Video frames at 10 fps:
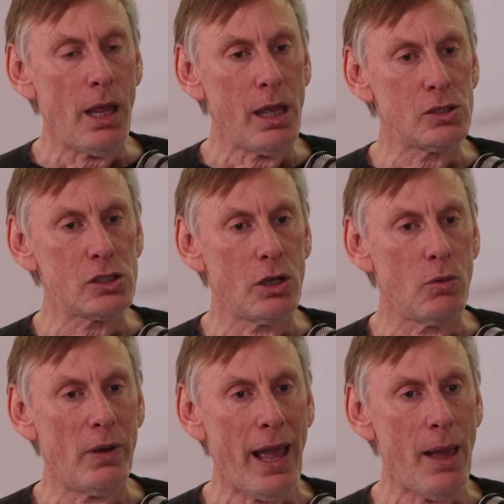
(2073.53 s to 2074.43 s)
And so
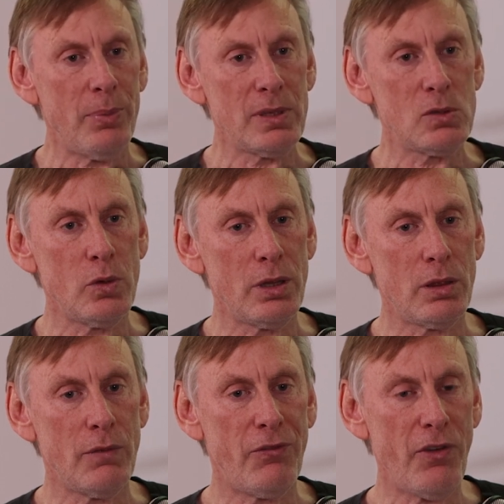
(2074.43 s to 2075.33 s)
what happens
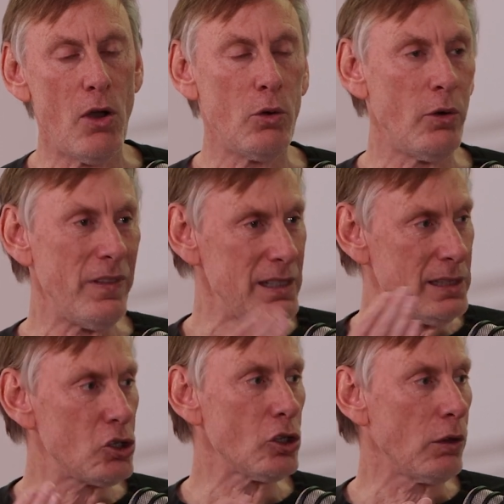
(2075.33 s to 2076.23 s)
with the phone or in the
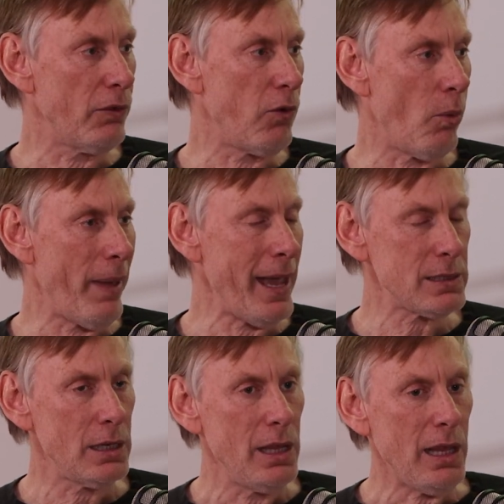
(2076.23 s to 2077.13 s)
digital format